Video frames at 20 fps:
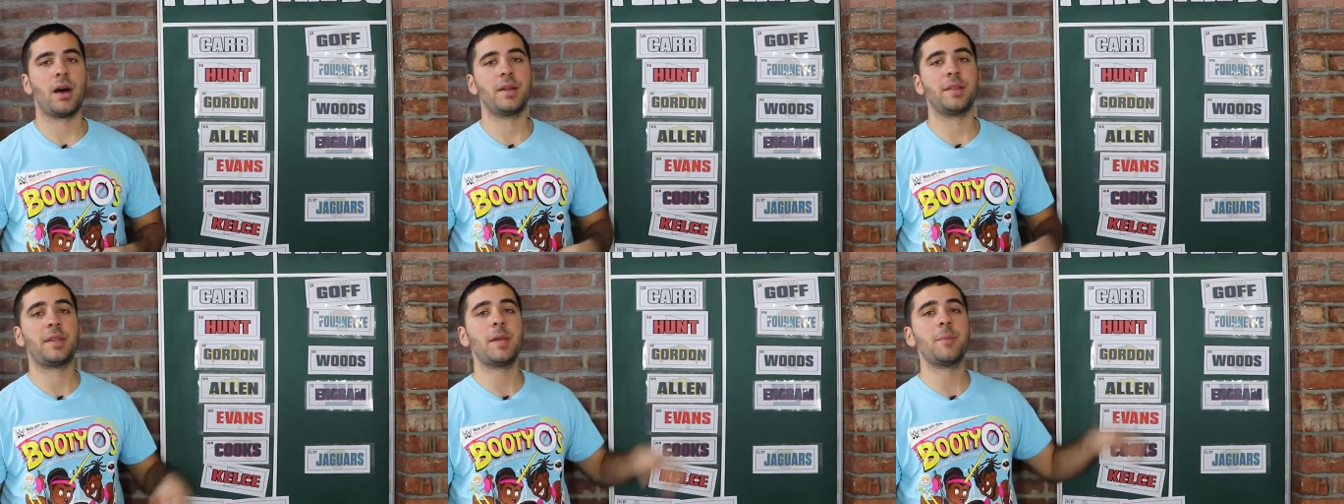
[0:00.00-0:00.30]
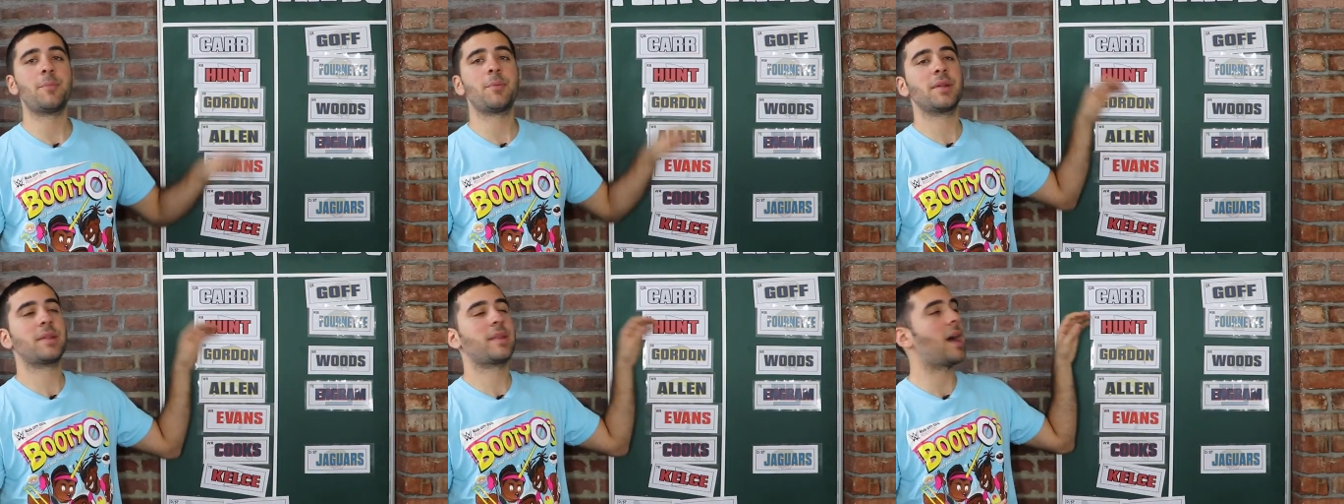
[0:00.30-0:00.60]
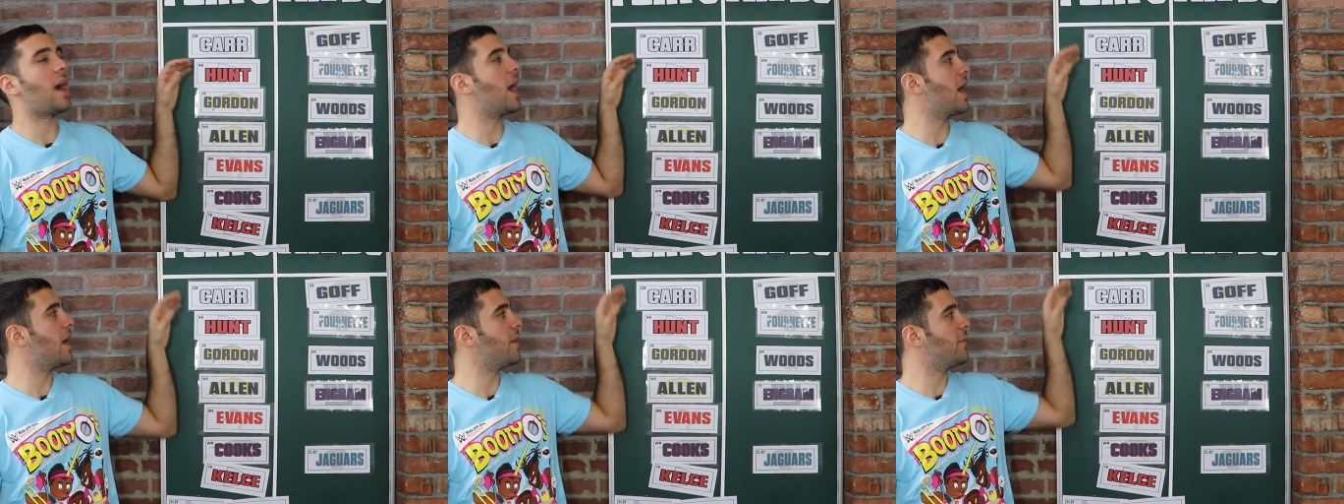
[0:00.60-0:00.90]
A deeper
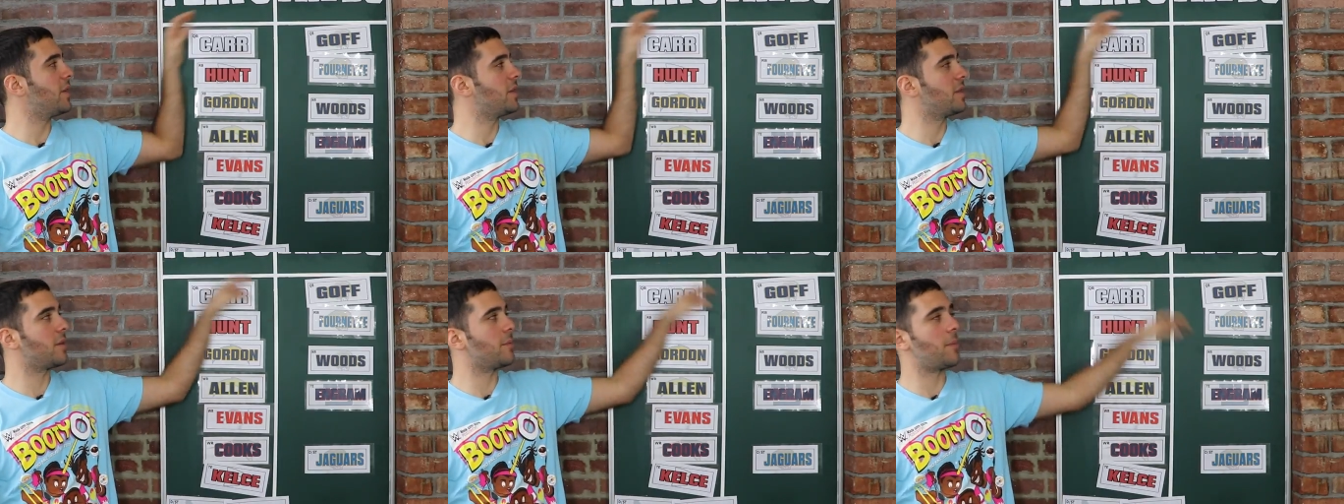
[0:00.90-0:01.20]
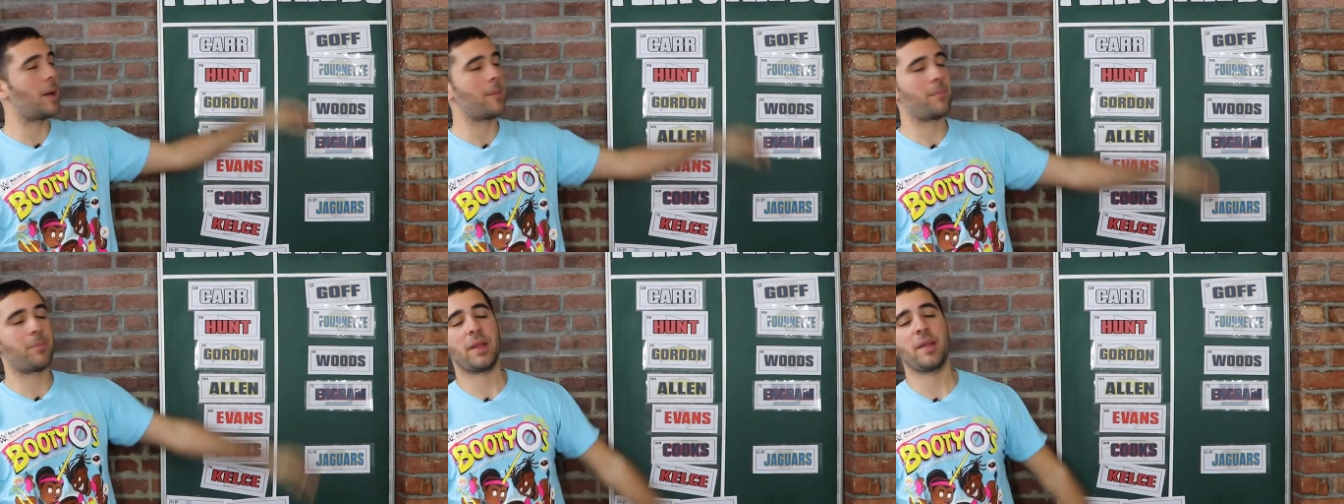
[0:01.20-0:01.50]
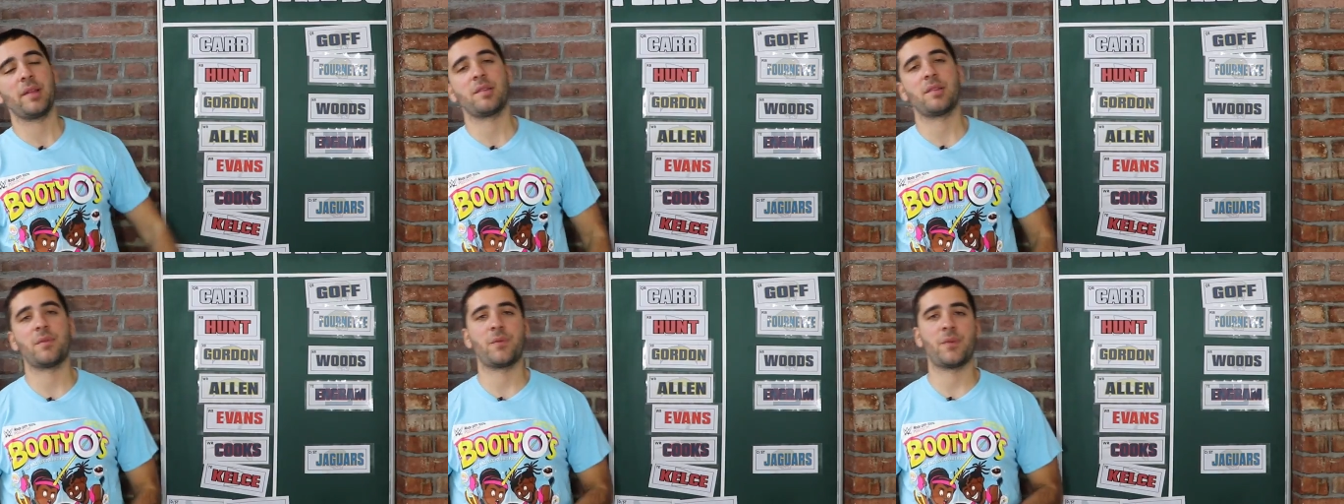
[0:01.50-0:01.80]
dive into my
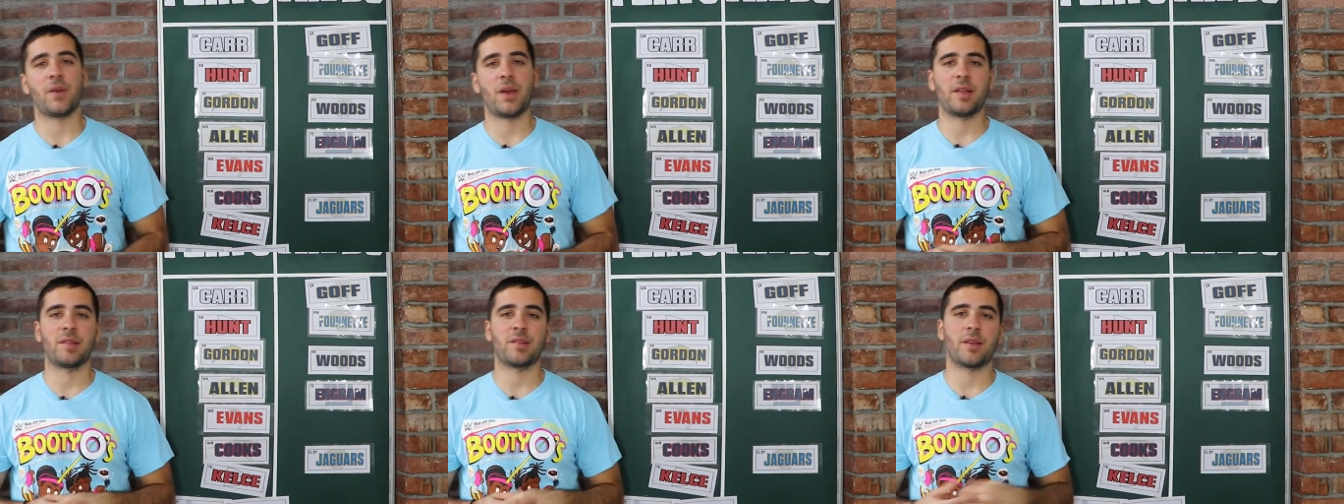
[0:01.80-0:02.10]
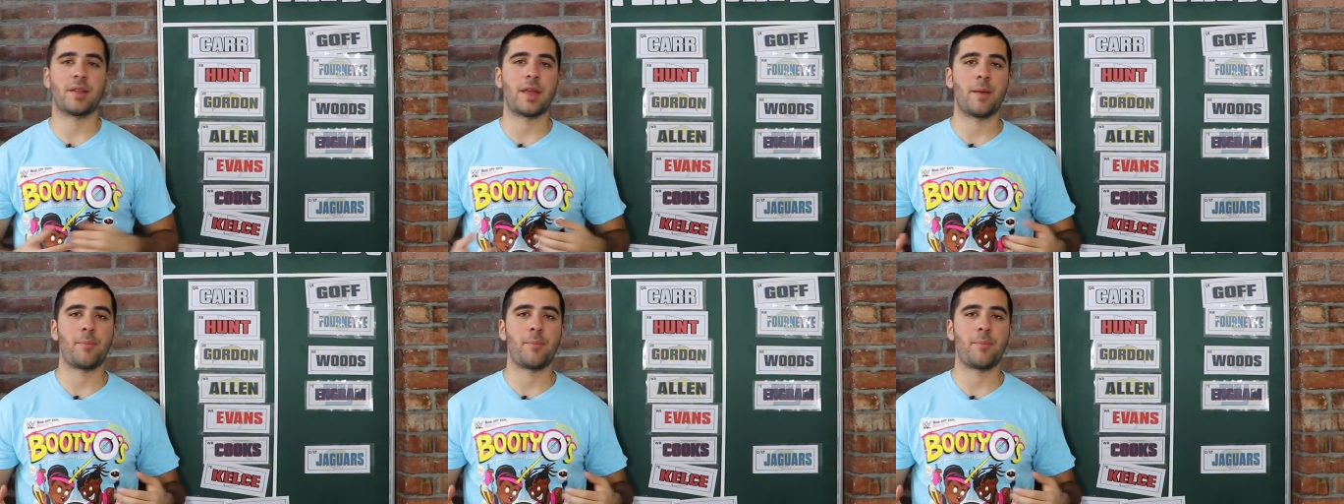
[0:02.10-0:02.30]
plays and fades on